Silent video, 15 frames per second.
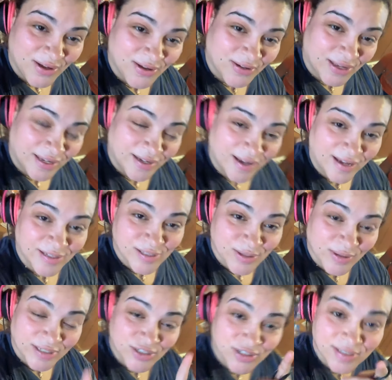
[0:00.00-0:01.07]
Okay guys,
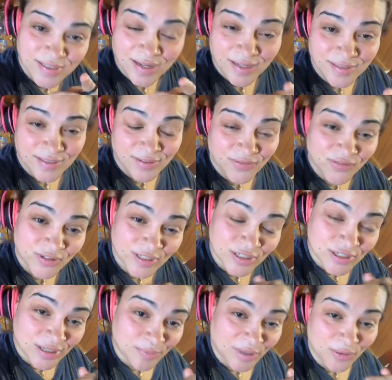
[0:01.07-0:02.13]
so I just got done
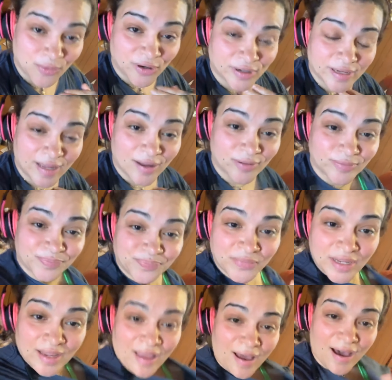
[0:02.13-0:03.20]
finishing my workout.
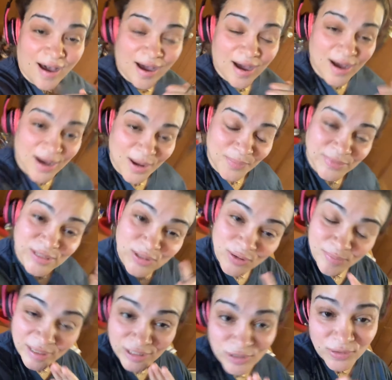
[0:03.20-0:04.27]
Um,
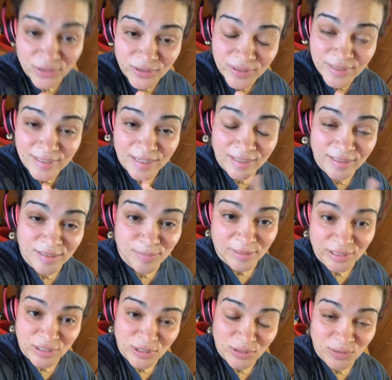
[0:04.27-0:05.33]
so my daughter is gonna
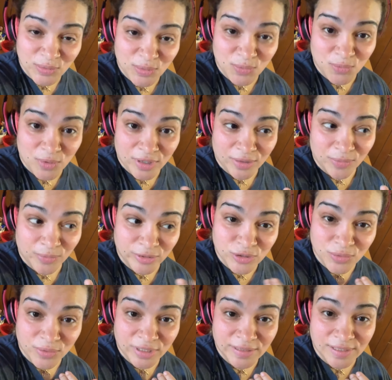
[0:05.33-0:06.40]
explain to you what we're
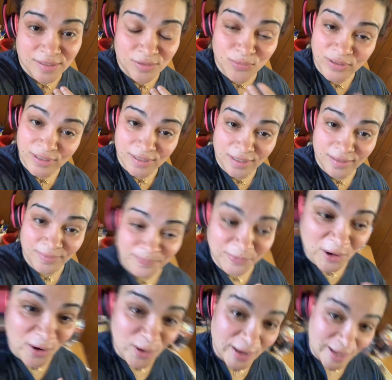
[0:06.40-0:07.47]
doing to the window,
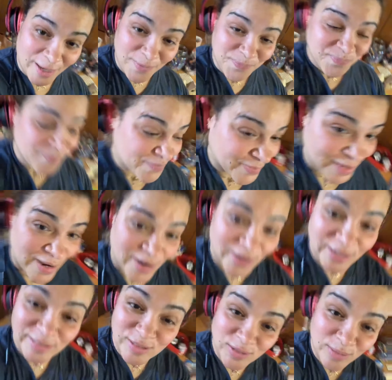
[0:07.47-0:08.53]
okay? All
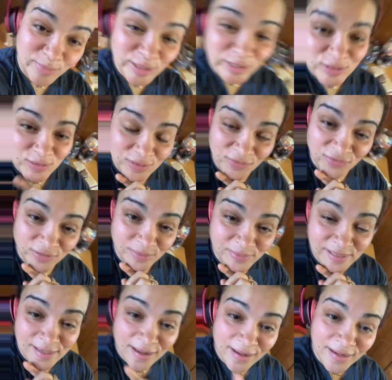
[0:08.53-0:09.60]
right, so I'm do the flip
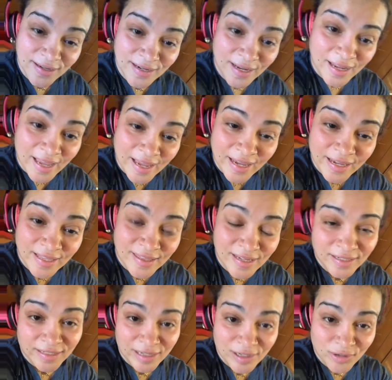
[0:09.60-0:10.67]
side and
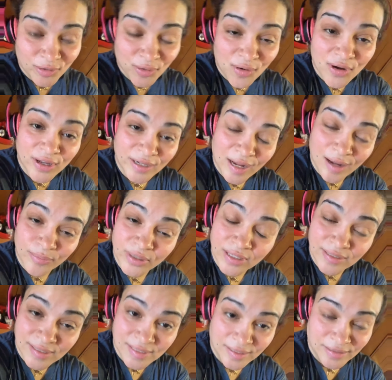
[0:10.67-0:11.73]
then later on I'm
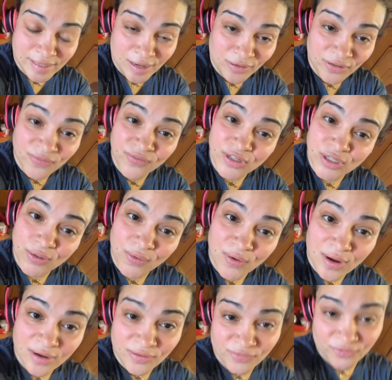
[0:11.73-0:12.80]
gonna send out a video
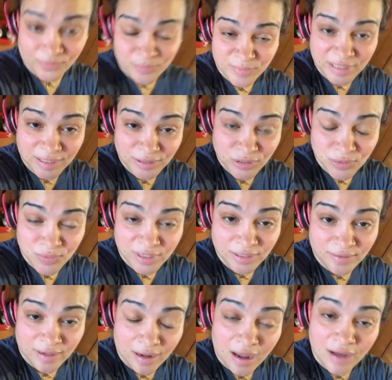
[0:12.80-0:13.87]
of me
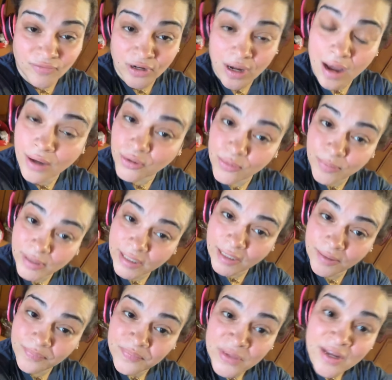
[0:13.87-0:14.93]
doing the avocado
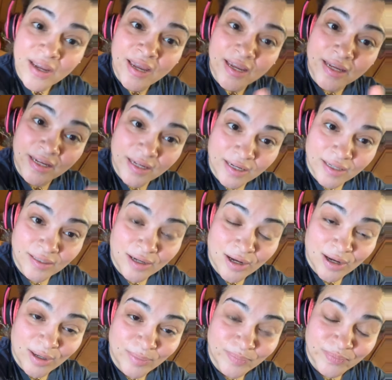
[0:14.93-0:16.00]
plant and
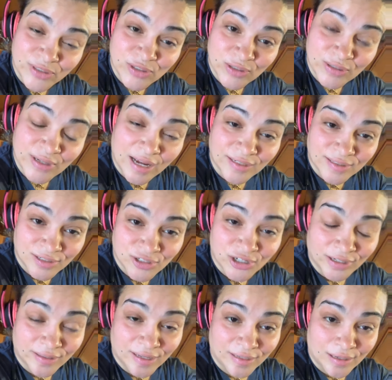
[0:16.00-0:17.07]
um, so you guys can
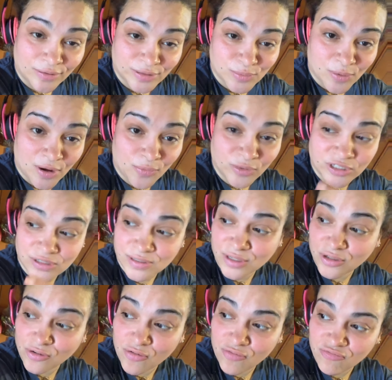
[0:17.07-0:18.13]
check that out as well, which is
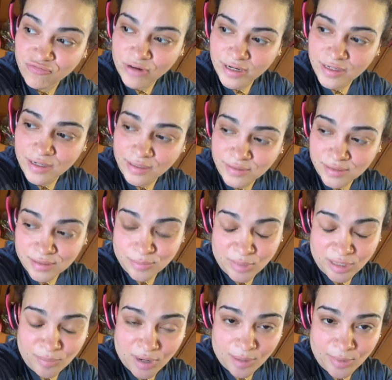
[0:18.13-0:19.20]
gonna go right next to
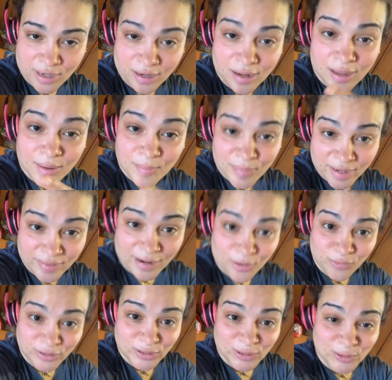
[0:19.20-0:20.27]
my mama by
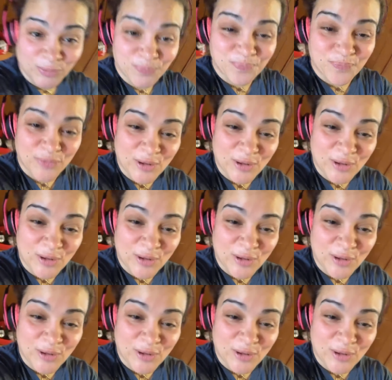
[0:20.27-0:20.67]
that window.